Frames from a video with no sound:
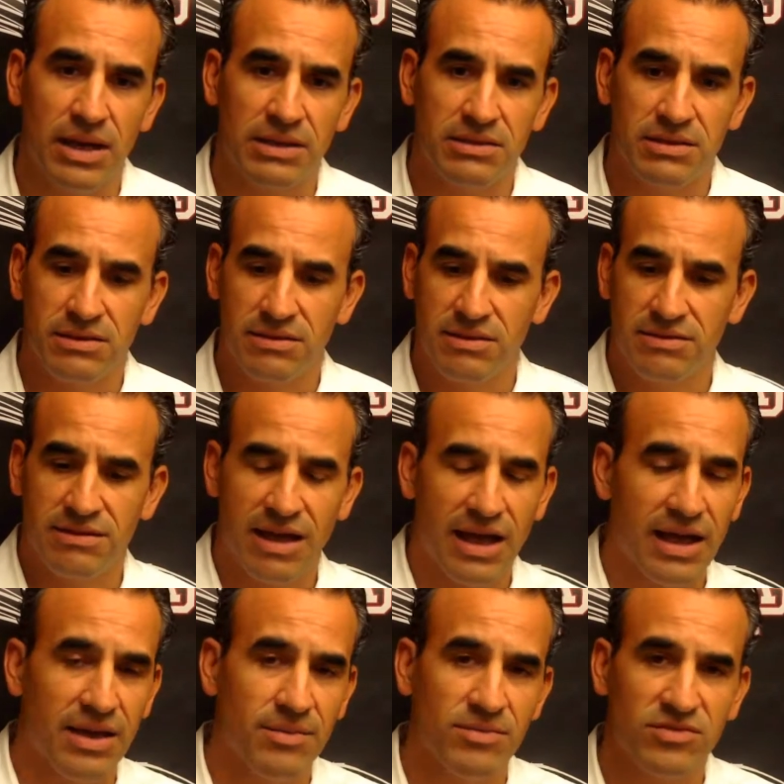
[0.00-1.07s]
the
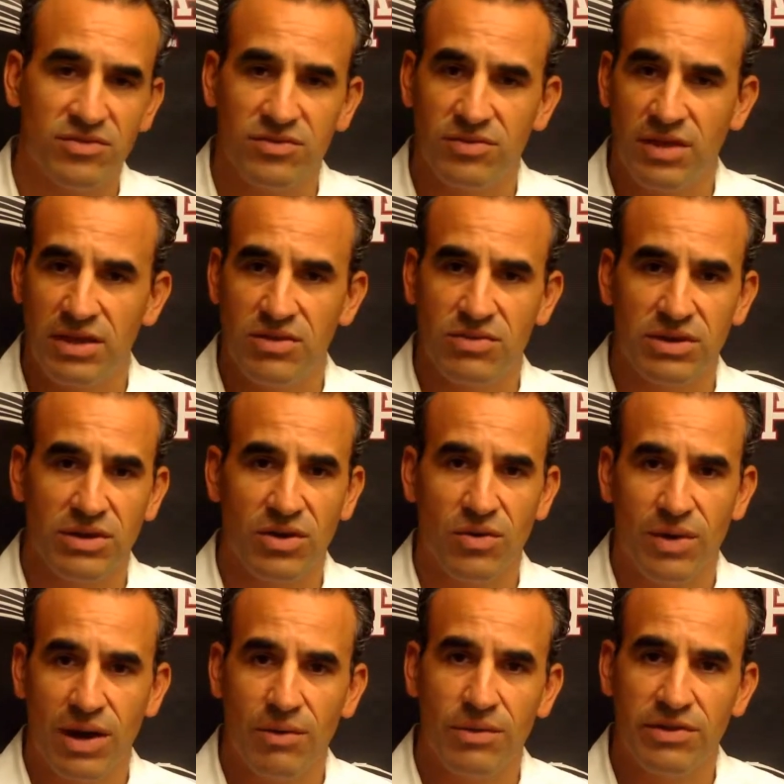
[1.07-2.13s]
times that you can go
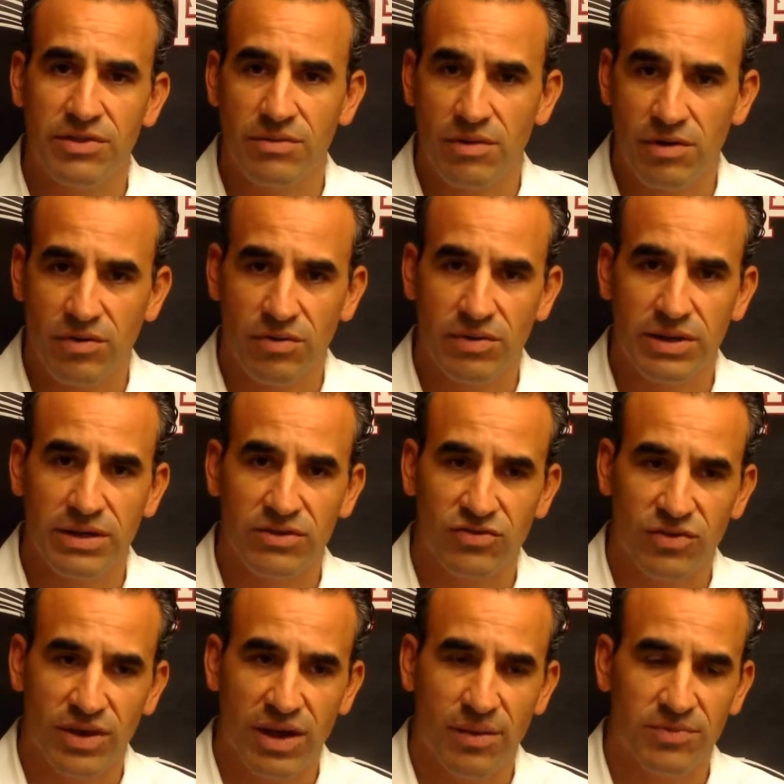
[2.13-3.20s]
out with your recruiting. So it